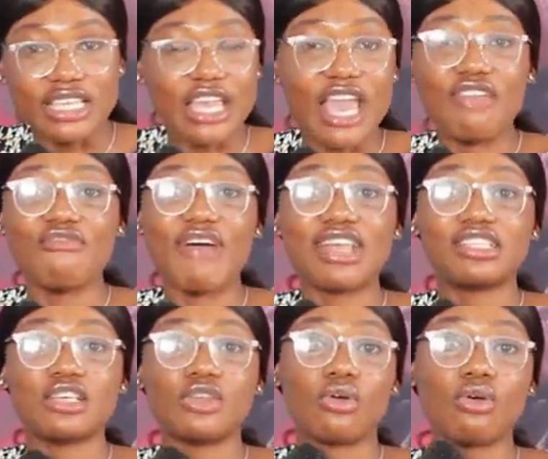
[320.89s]
Ye
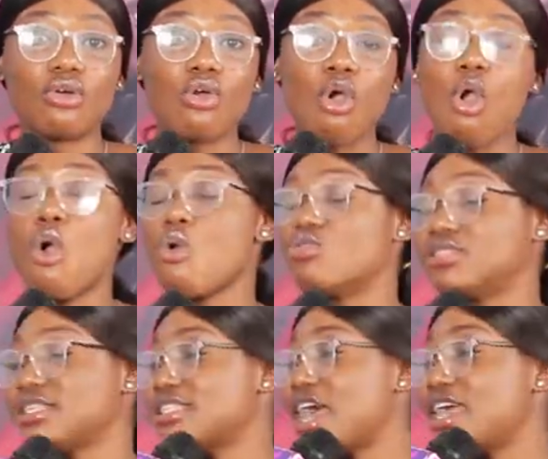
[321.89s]
invite no. Oh,
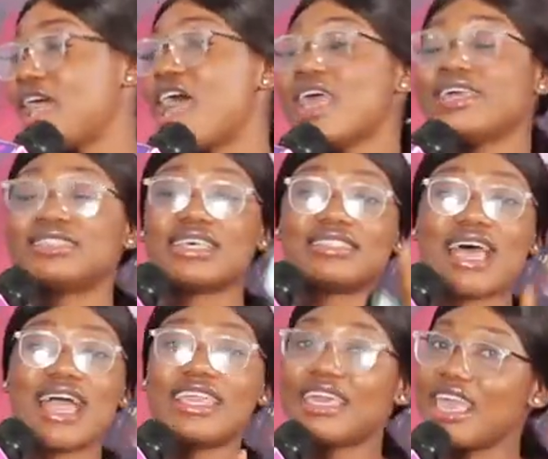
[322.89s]
Sasana.
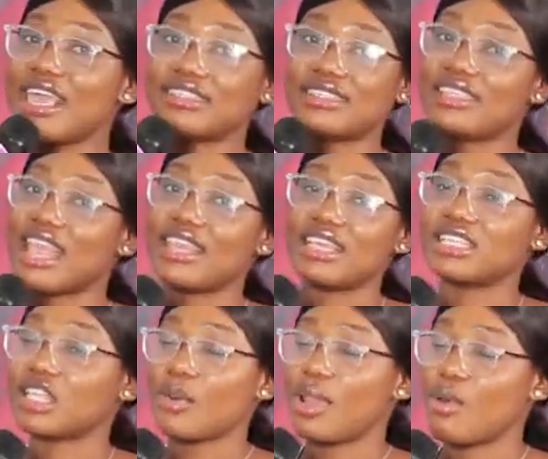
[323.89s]
Sasani case ni the end of
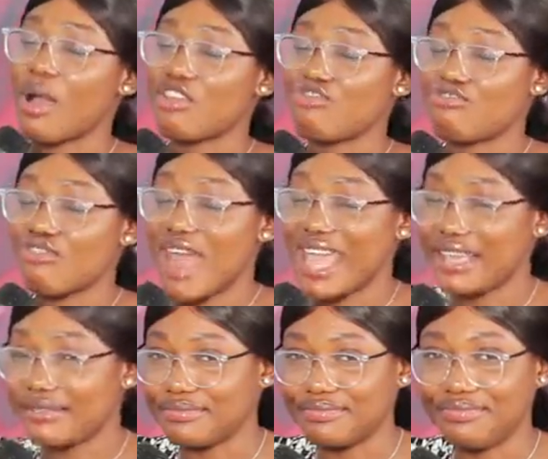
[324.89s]
Shatta Wale one try.
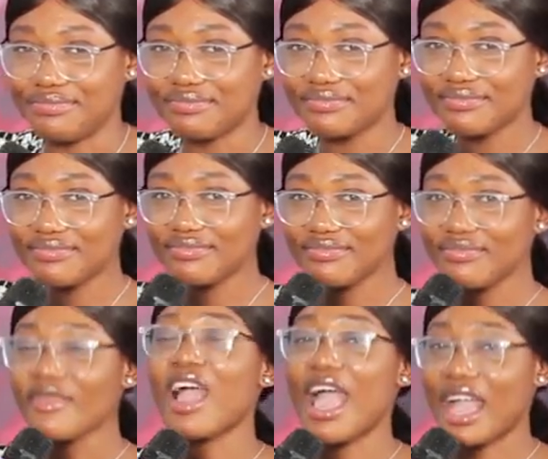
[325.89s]

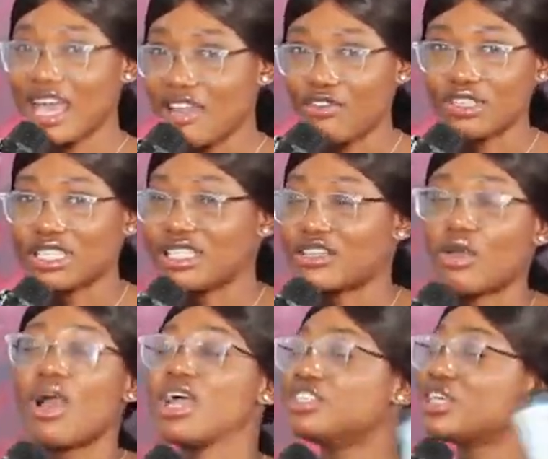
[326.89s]
I gonna force
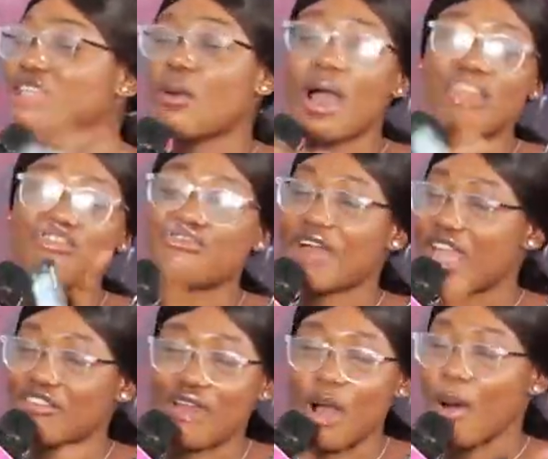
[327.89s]
Shatta Wale
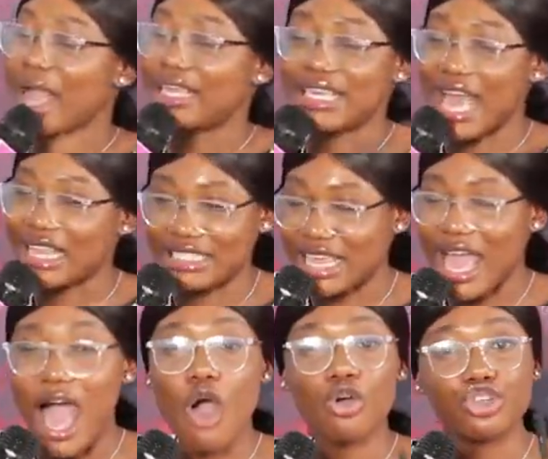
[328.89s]
try cry. One yeah, dear.
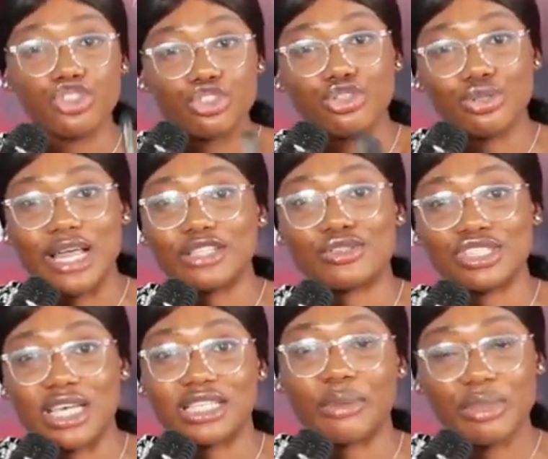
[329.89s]
How could you do that to
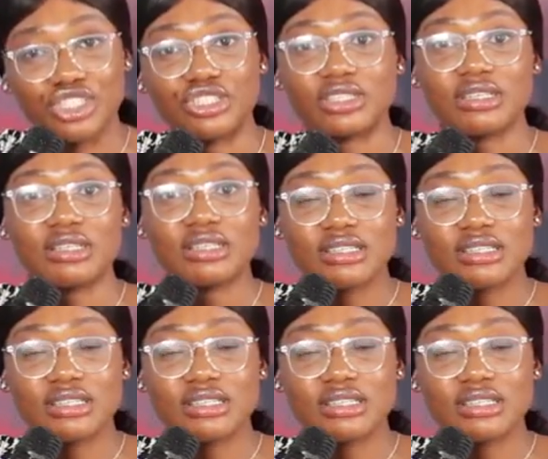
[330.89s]
Shatta Michy?